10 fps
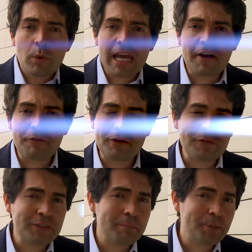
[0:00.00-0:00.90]
We are
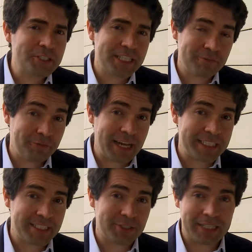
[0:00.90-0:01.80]
50%
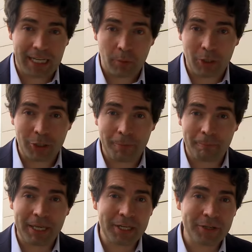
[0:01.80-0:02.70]
faster than our
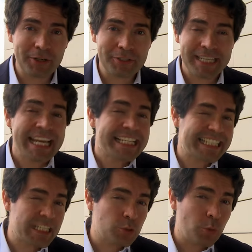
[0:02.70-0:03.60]
competitors
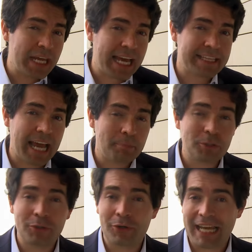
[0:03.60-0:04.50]
since we adapt
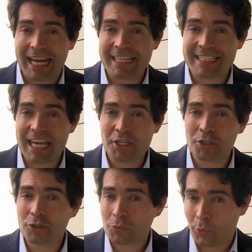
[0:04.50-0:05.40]
to the organization's